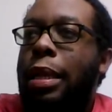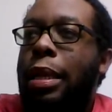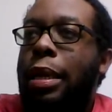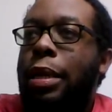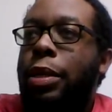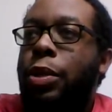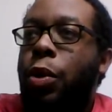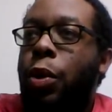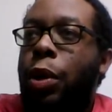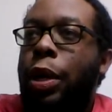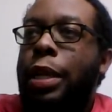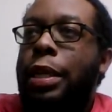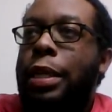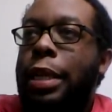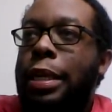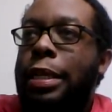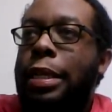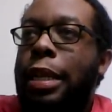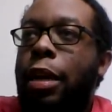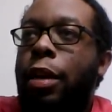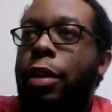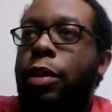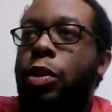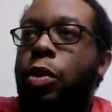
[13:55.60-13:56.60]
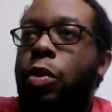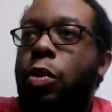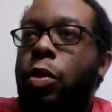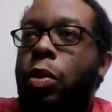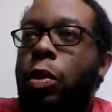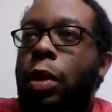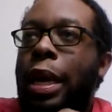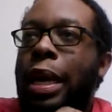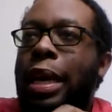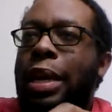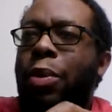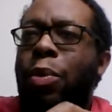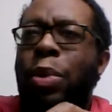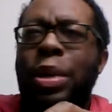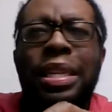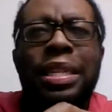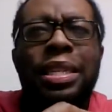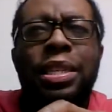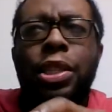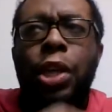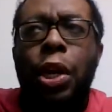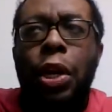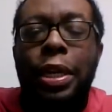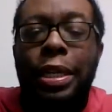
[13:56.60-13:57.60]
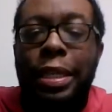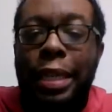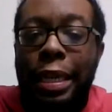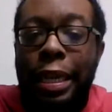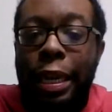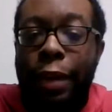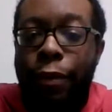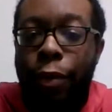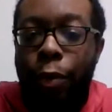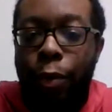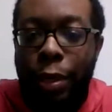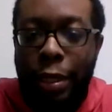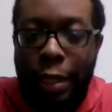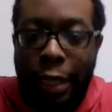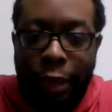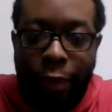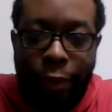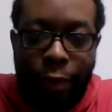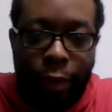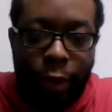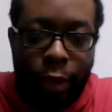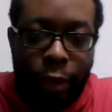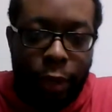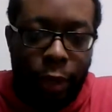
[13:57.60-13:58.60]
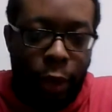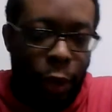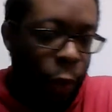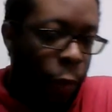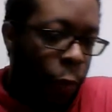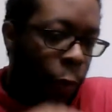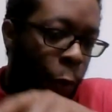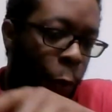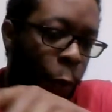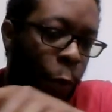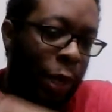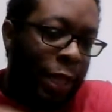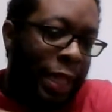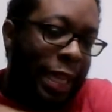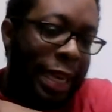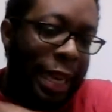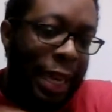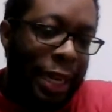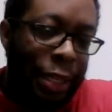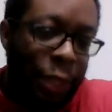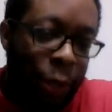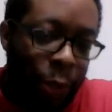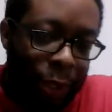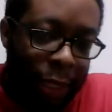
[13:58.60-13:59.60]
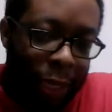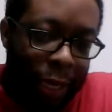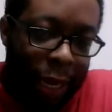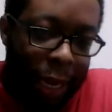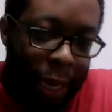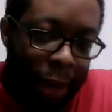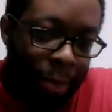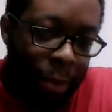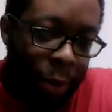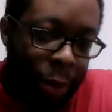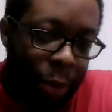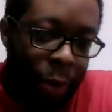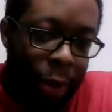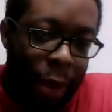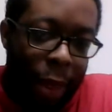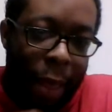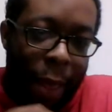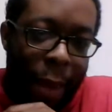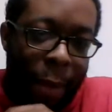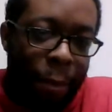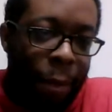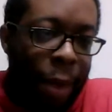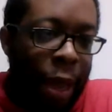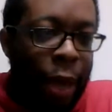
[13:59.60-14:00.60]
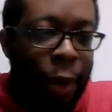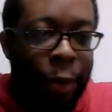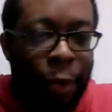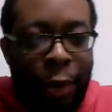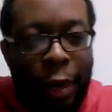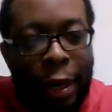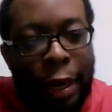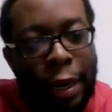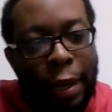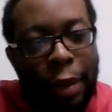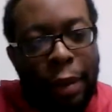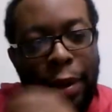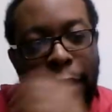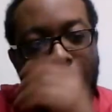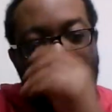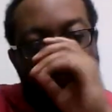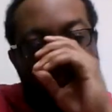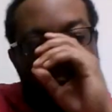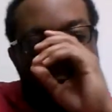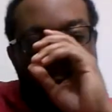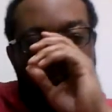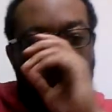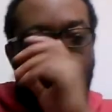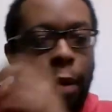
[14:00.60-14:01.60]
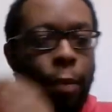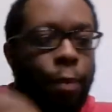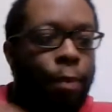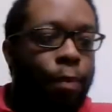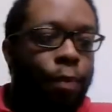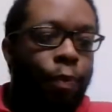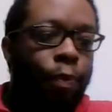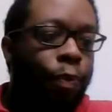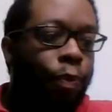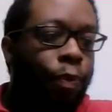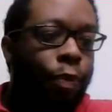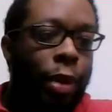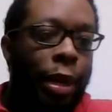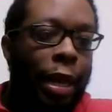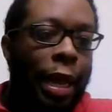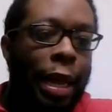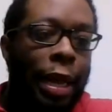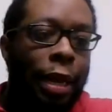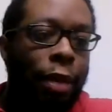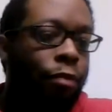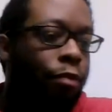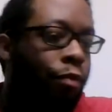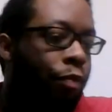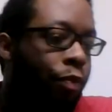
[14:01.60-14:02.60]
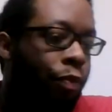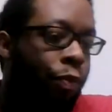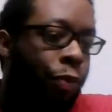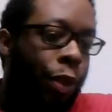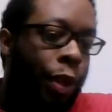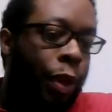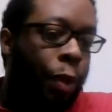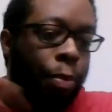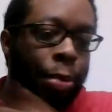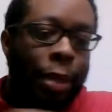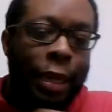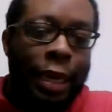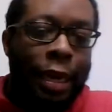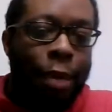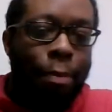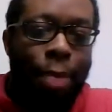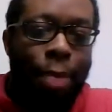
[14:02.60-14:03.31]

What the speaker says: Scored a touchdown to 13 different receivers. What did they show today, bro? Matt Ryan, completed